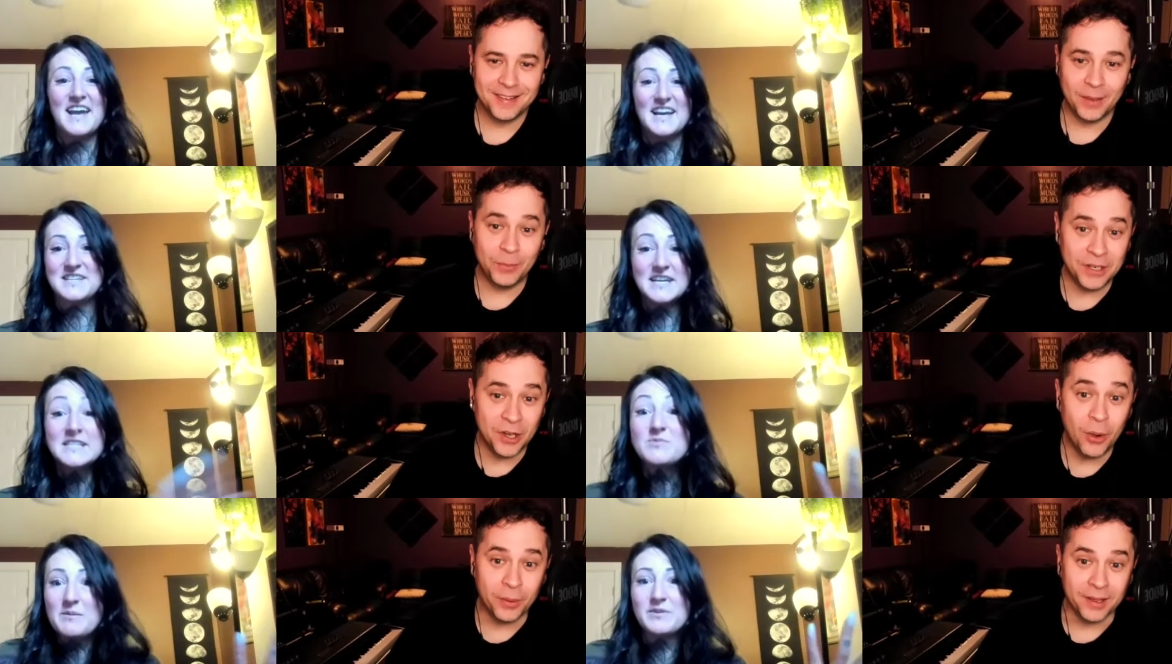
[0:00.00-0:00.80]
Speaker 1: As and
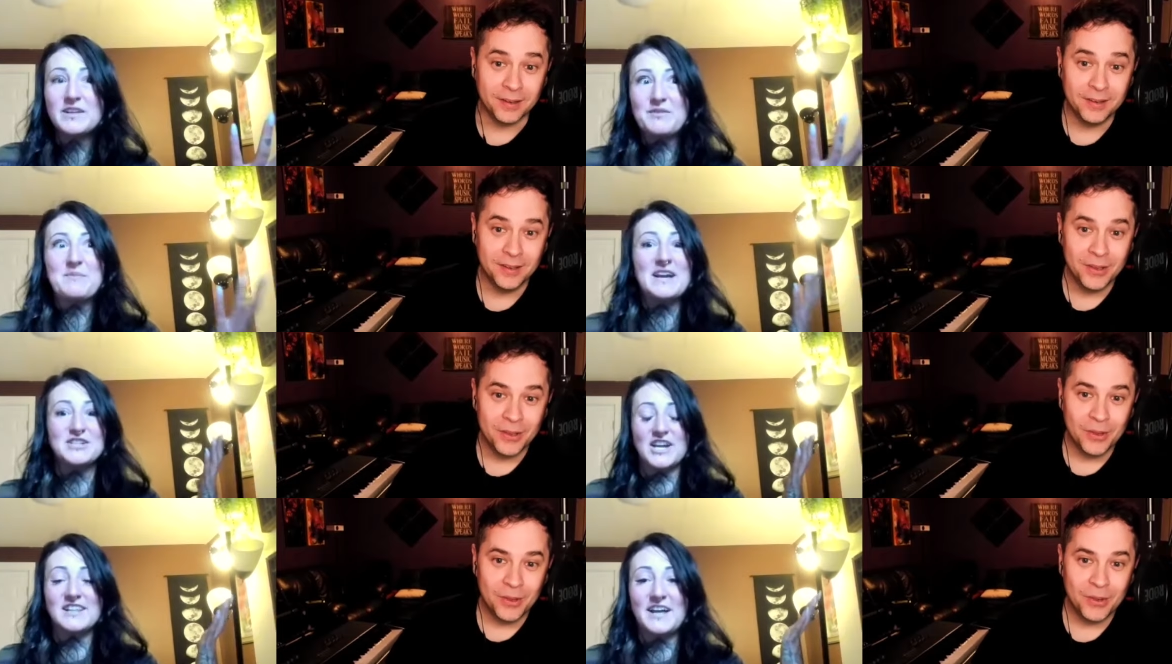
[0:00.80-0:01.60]
kids, we, we believe in
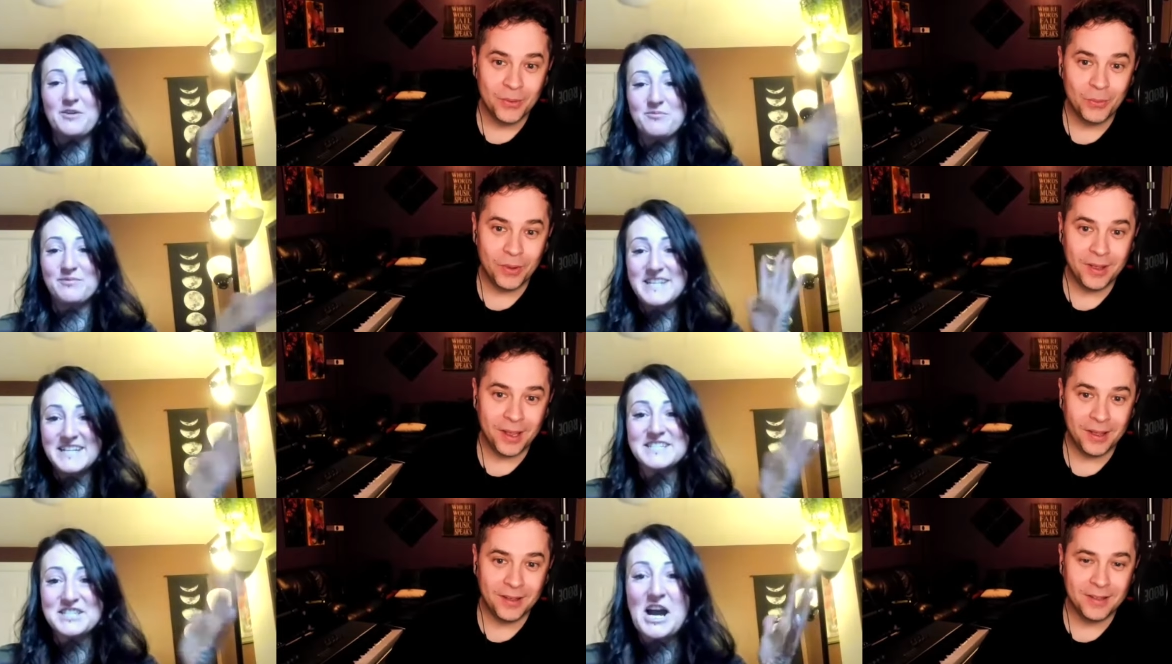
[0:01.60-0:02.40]
magic. Like, we
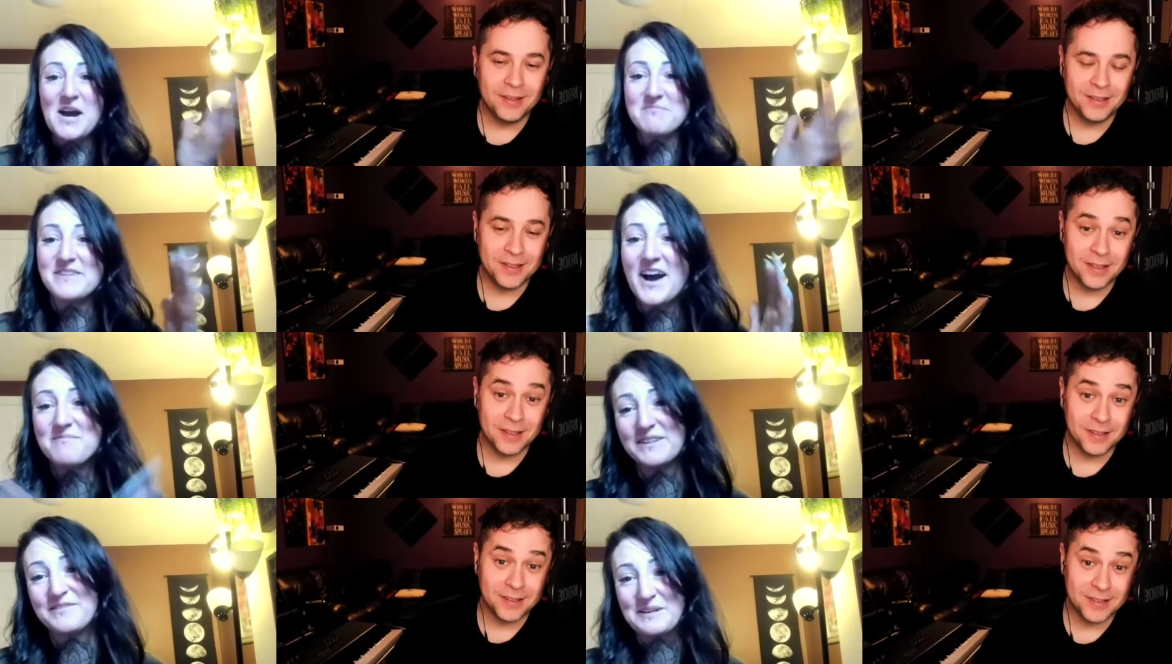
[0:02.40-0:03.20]
need to stop
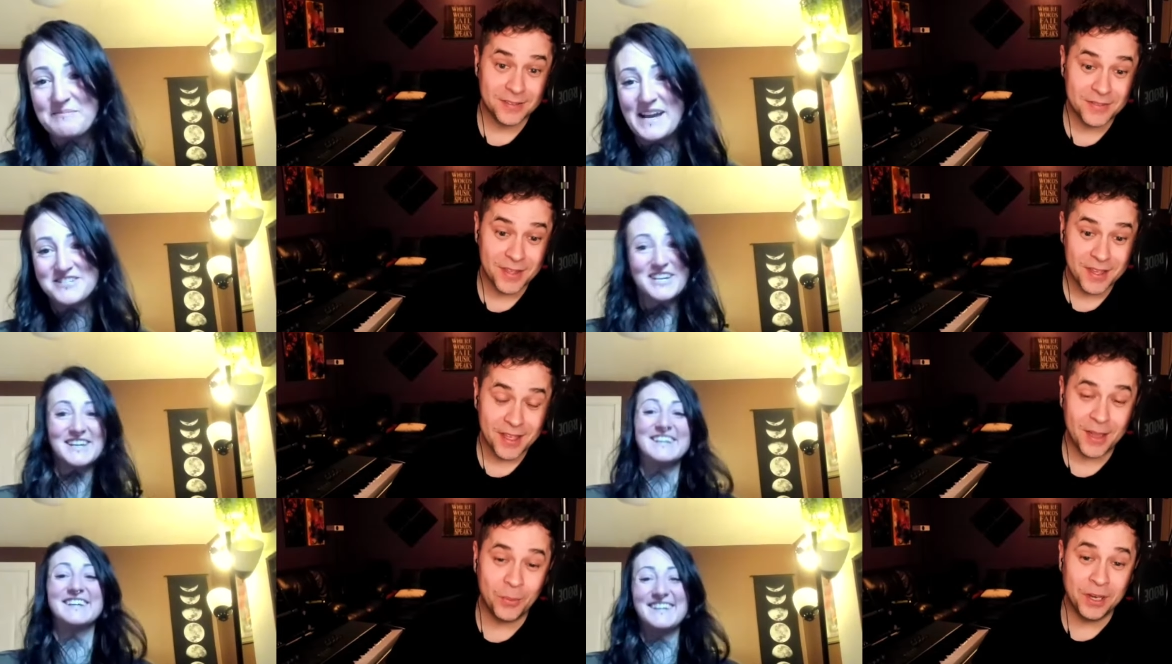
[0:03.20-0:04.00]
not believing in
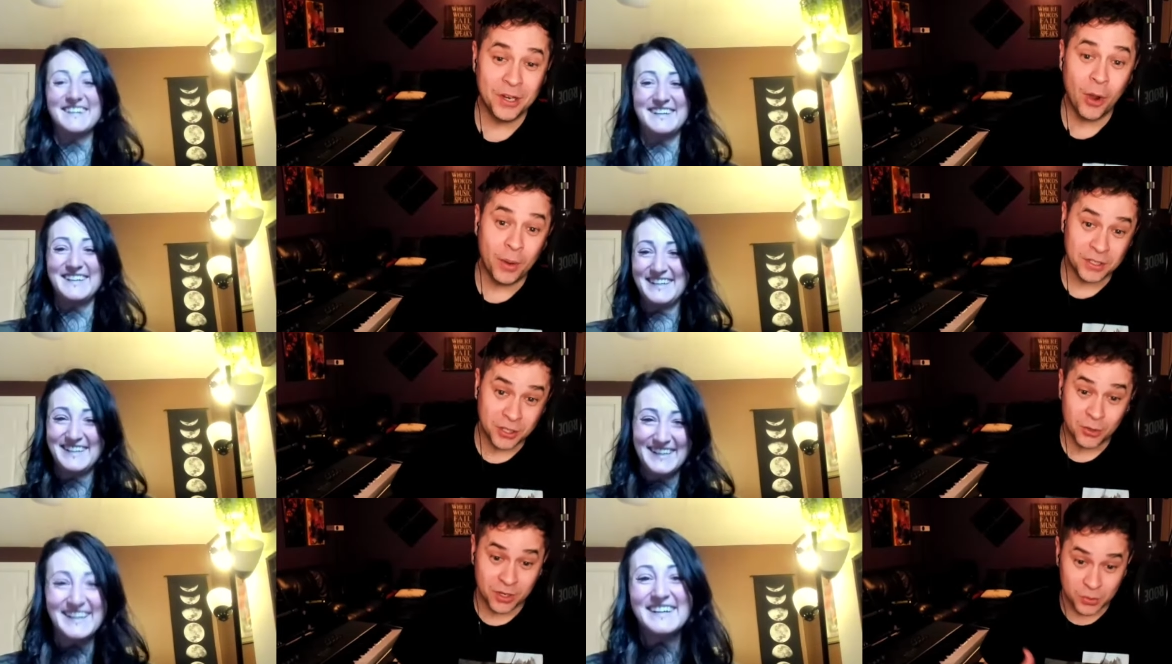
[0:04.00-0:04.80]
magic.
Speaker 2: And we know it
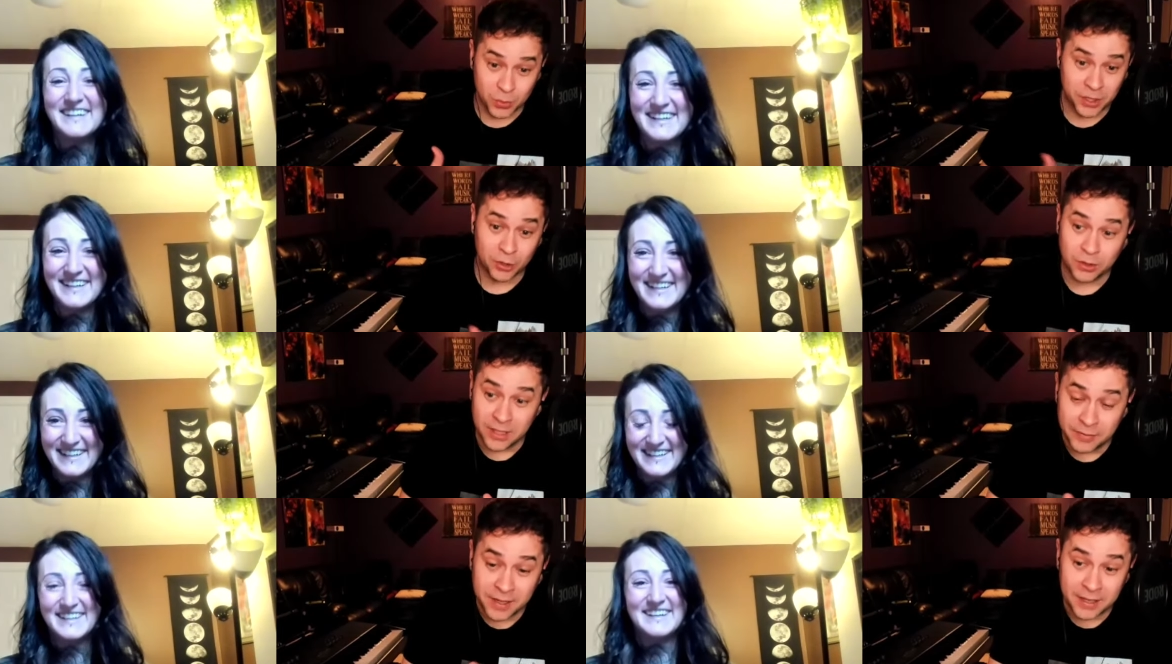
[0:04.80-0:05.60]
too, because when you're
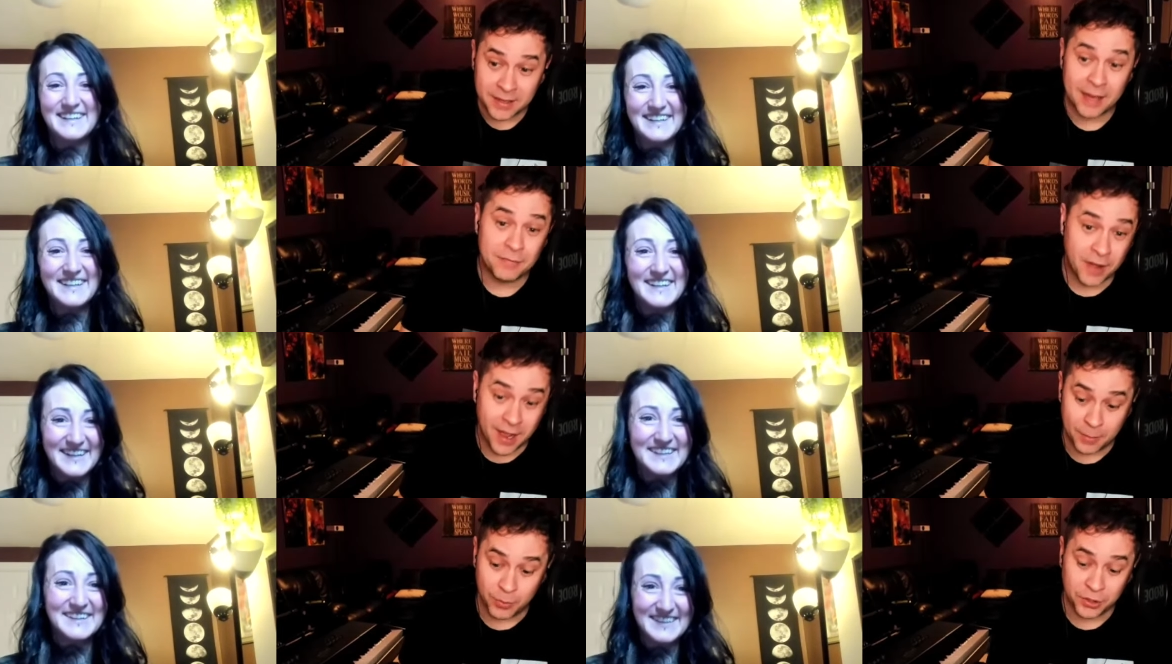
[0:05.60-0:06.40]
living in that
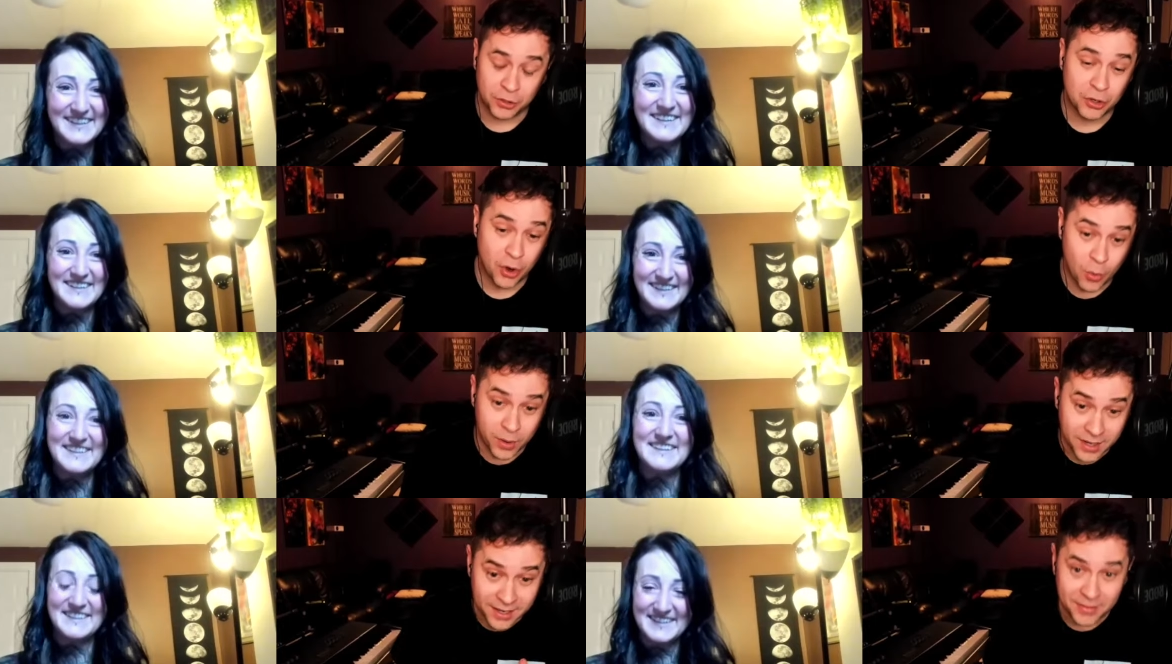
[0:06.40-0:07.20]
vibe, when you're
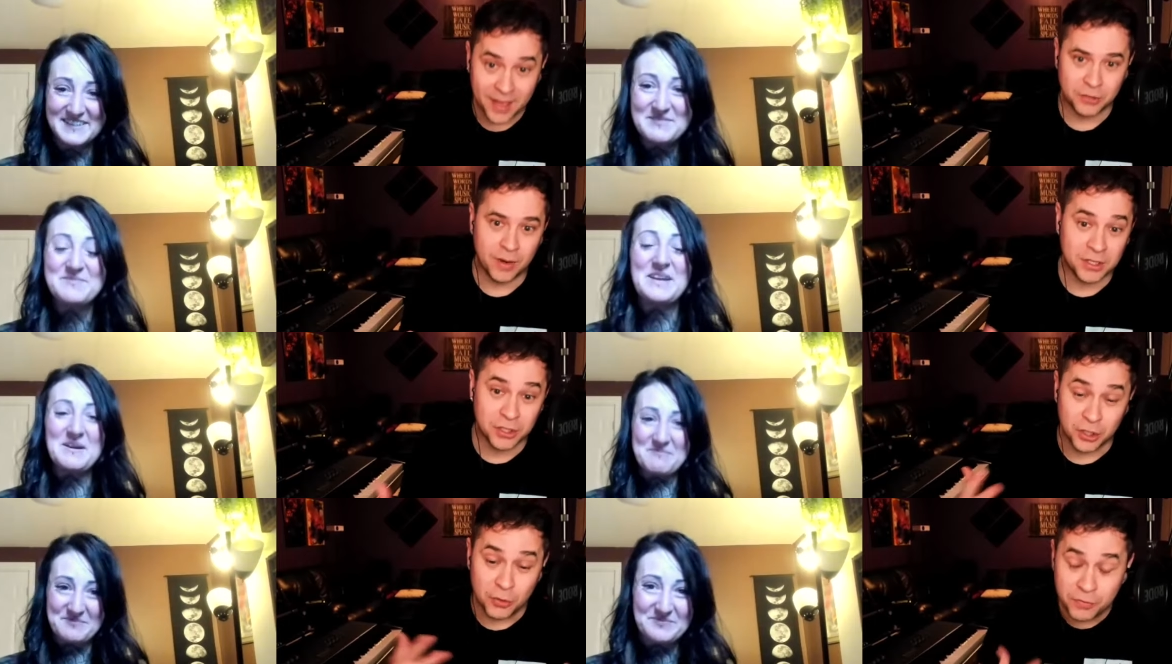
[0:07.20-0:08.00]
going in that
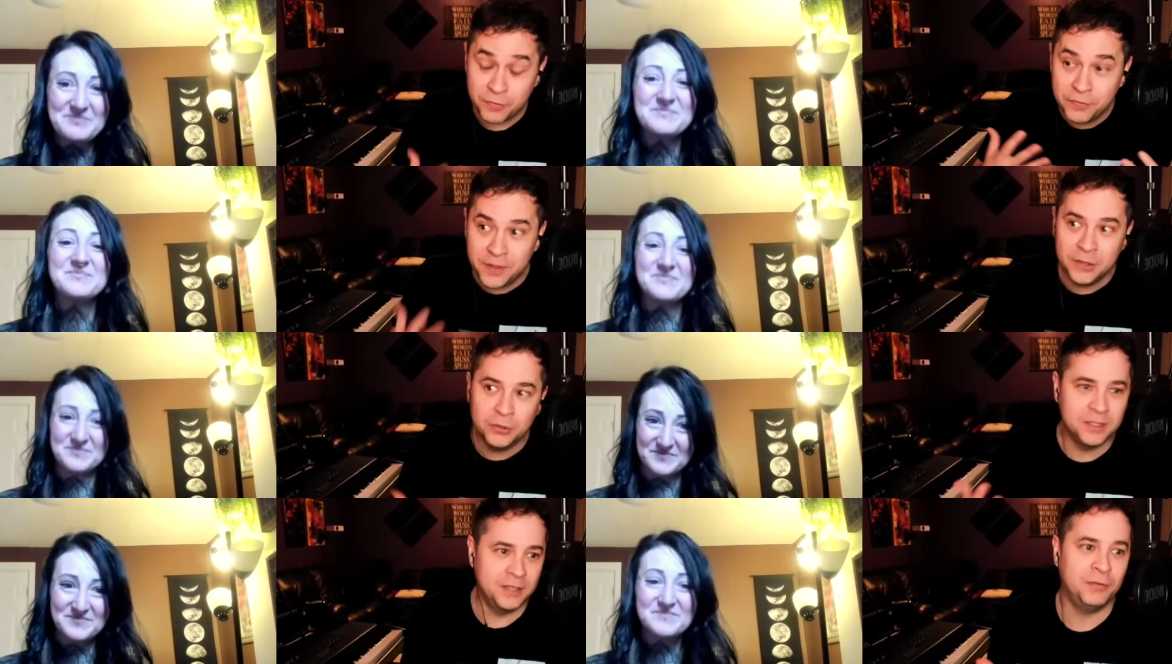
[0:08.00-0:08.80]
direction, yeah. you
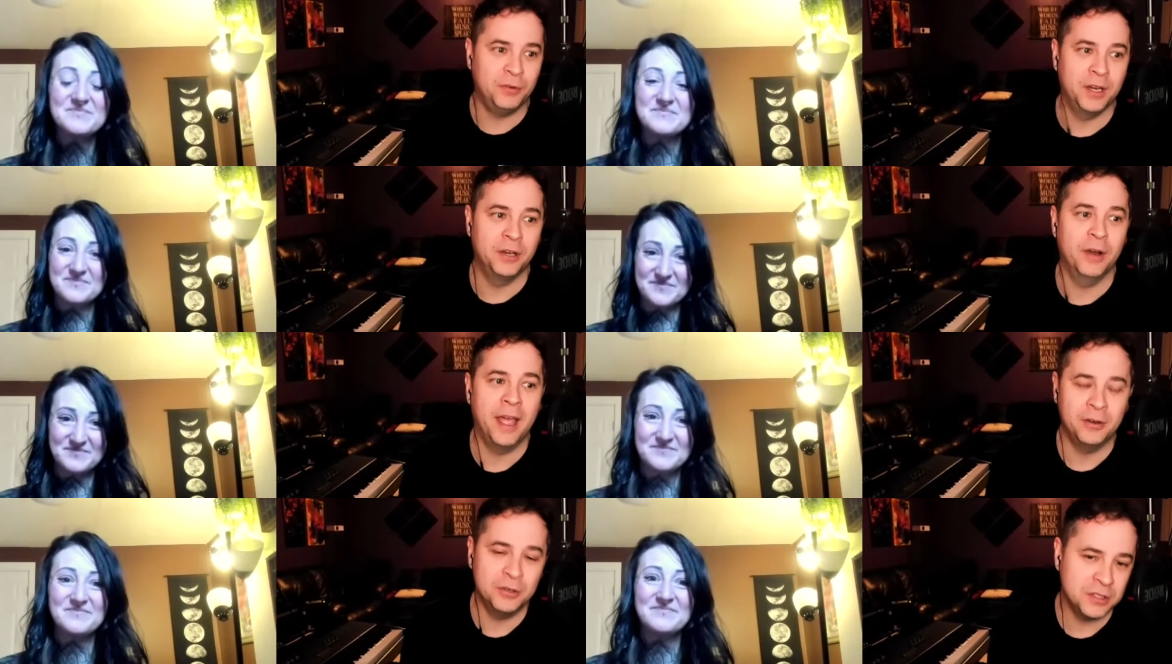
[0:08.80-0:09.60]
feel different. Your
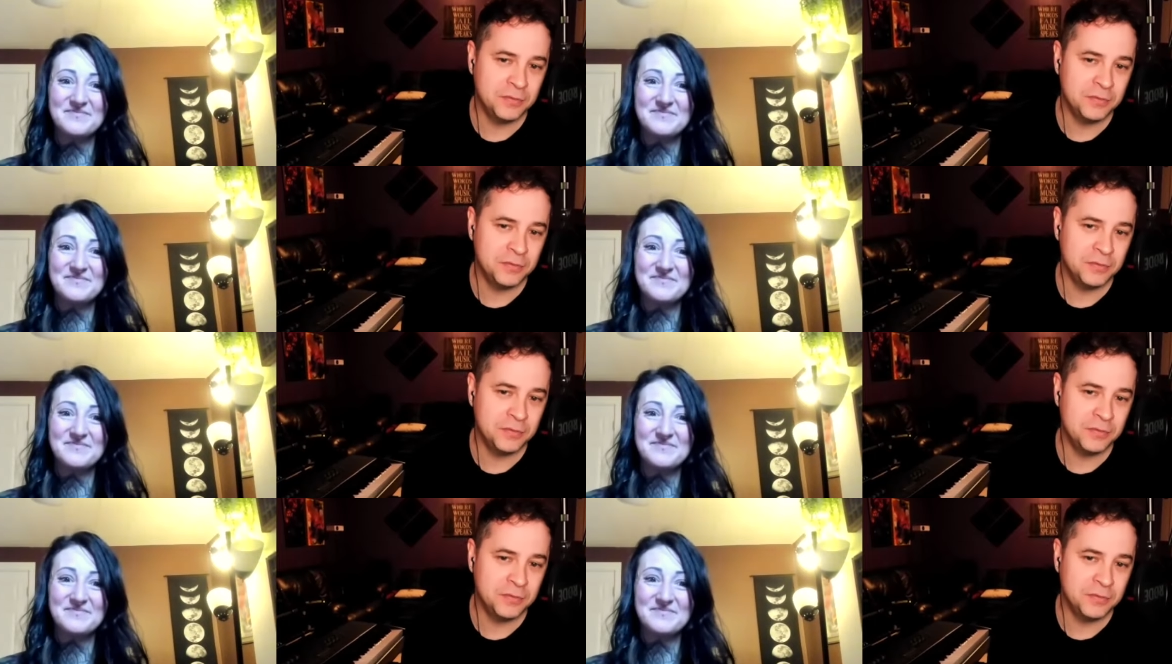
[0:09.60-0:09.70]
energy